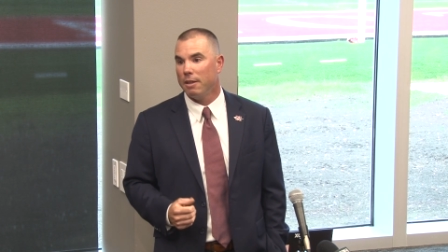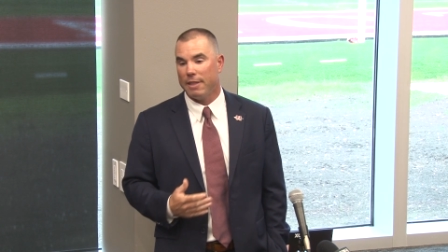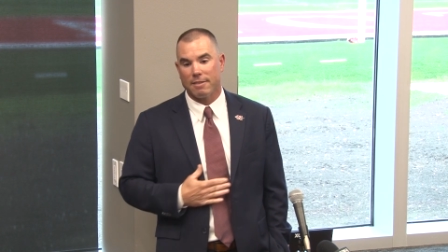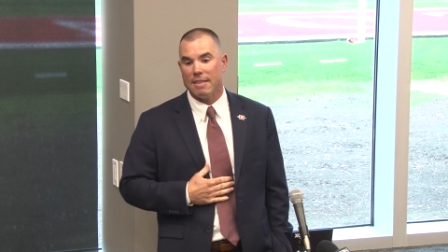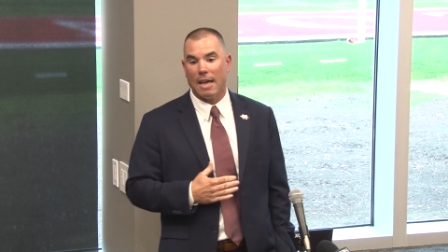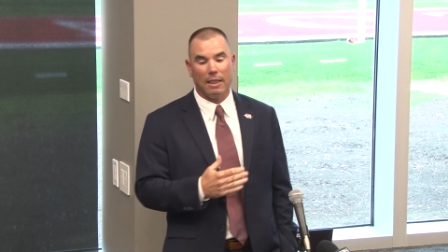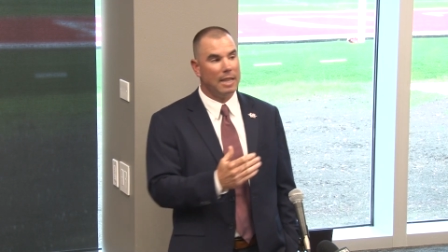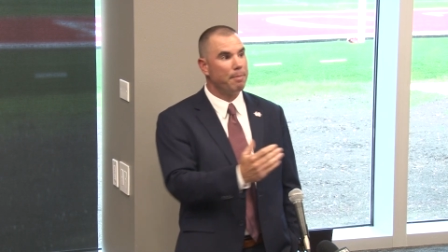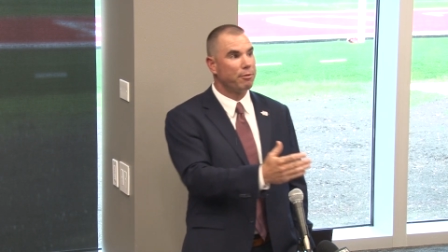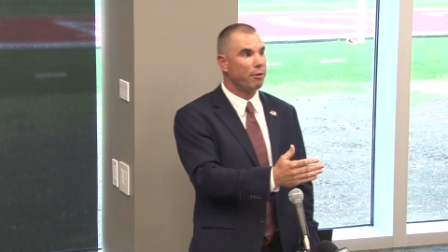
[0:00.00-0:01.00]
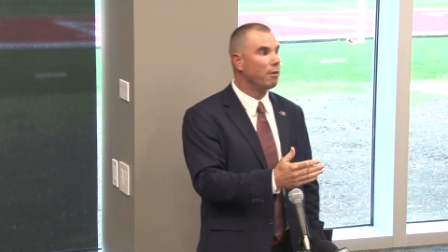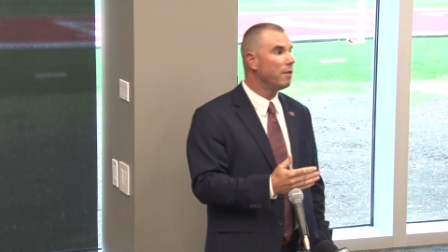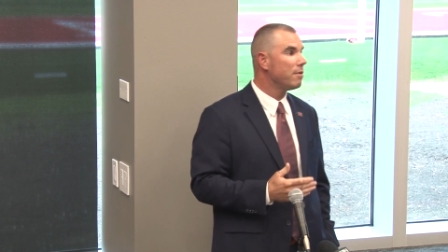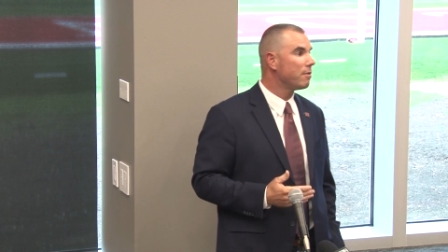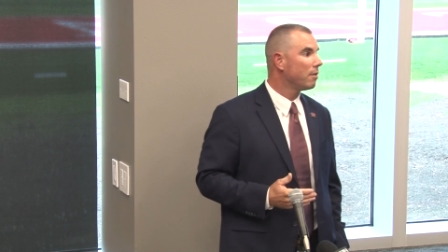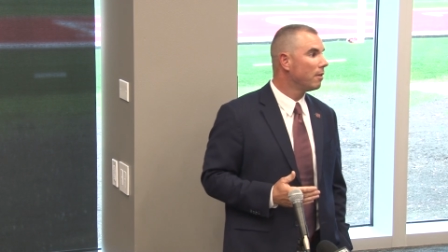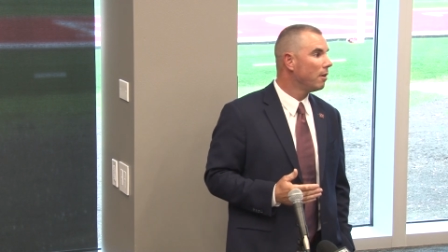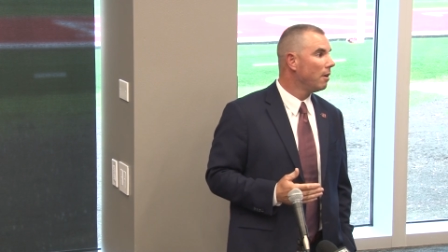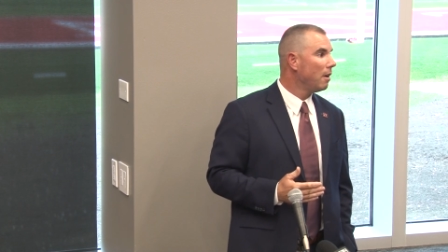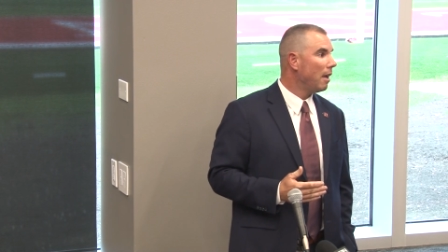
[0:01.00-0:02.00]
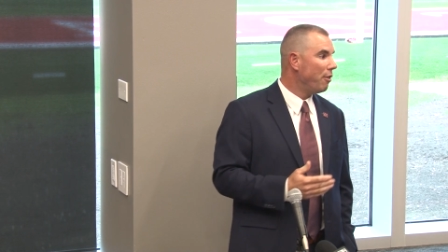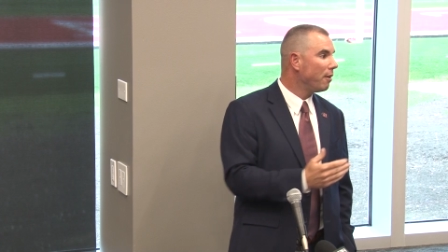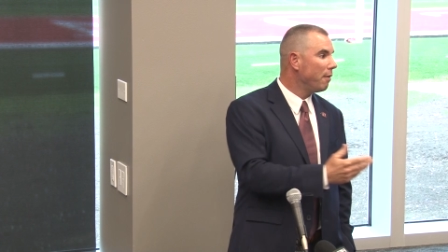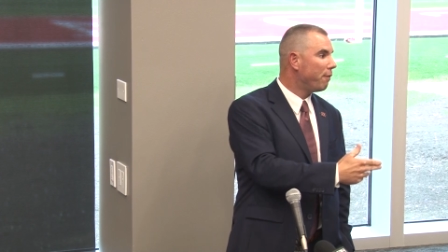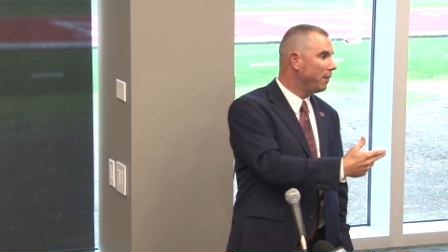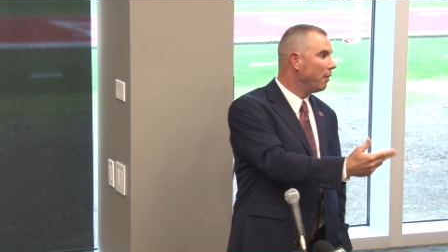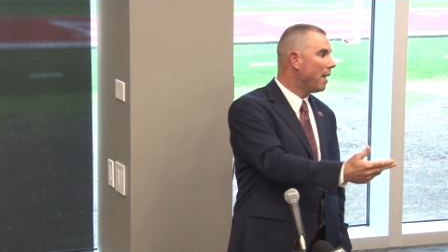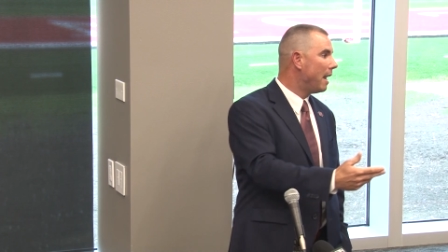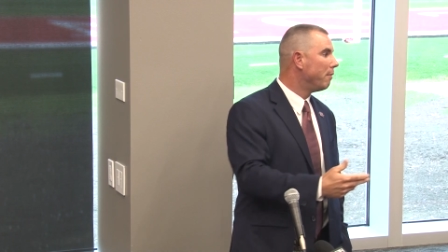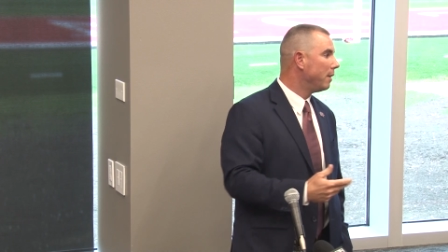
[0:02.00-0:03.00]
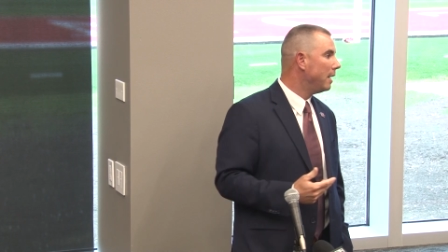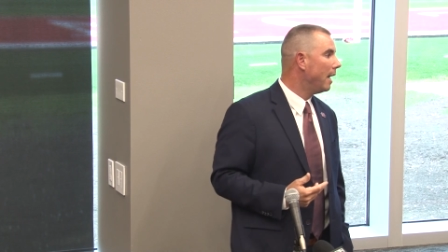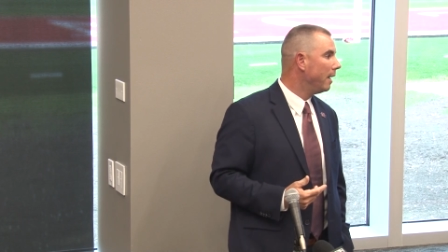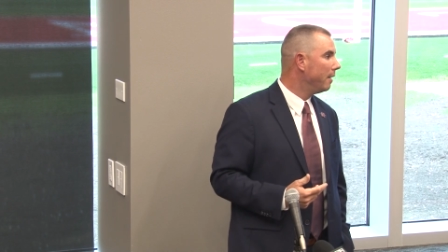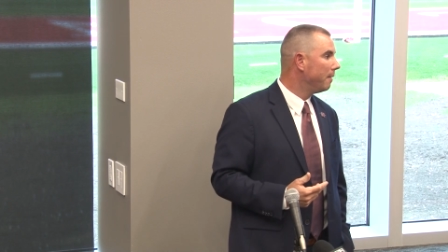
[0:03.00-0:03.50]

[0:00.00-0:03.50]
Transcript: That's not lip service. And they're going to feel that every day.